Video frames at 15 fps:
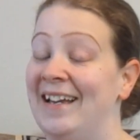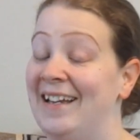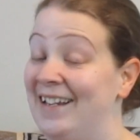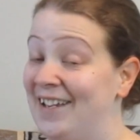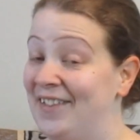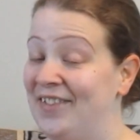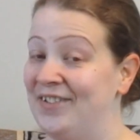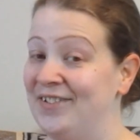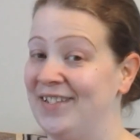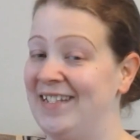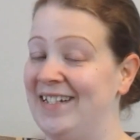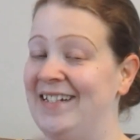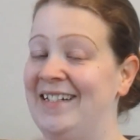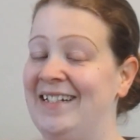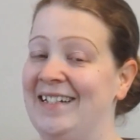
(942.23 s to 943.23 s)
get those
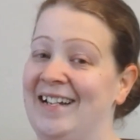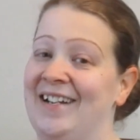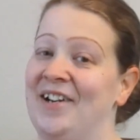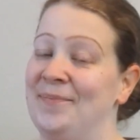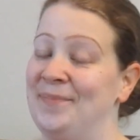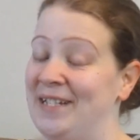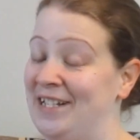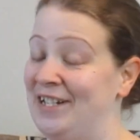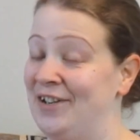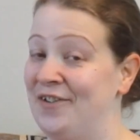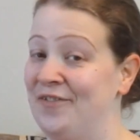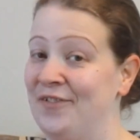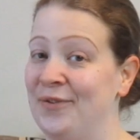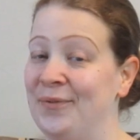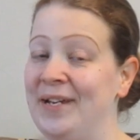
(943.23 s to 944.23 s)
done and updated
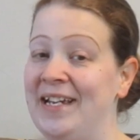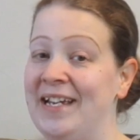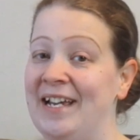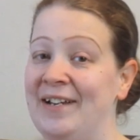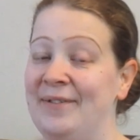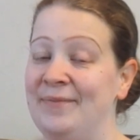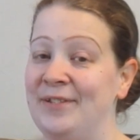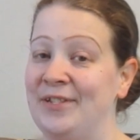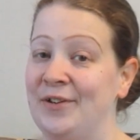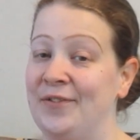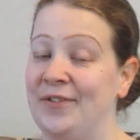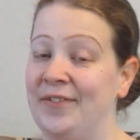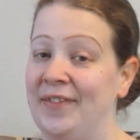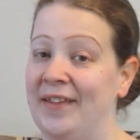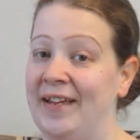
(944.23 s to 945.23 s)
over the weekend so
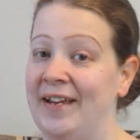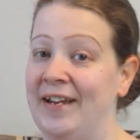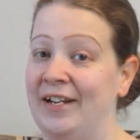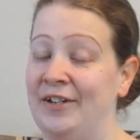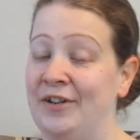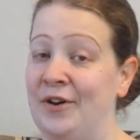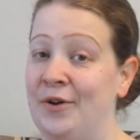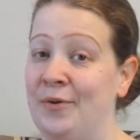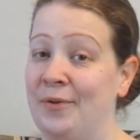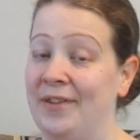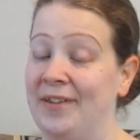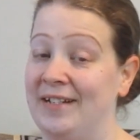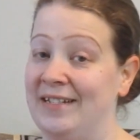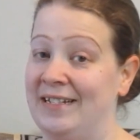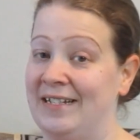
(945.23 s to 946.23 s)
that they know
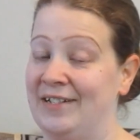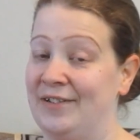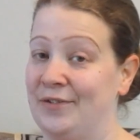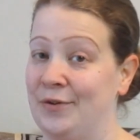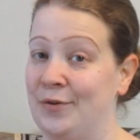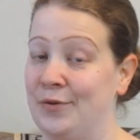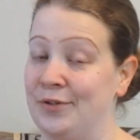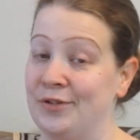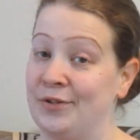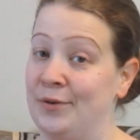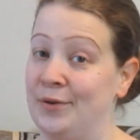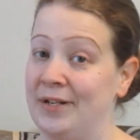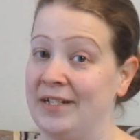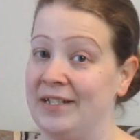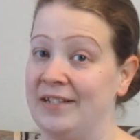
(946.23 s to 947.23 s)
where they stand in the course
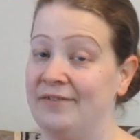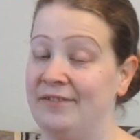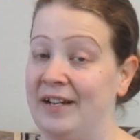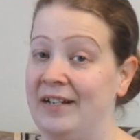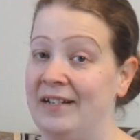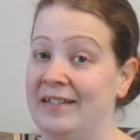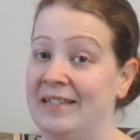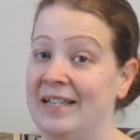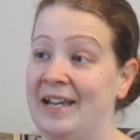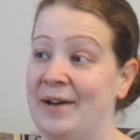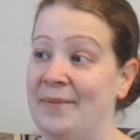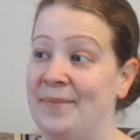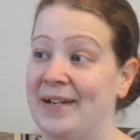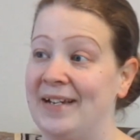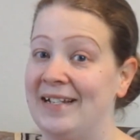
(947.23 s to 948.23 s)
going into the final
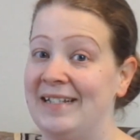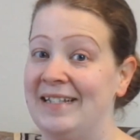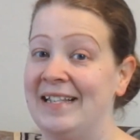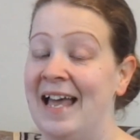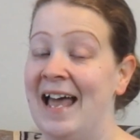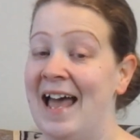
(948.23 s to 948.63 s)
exam because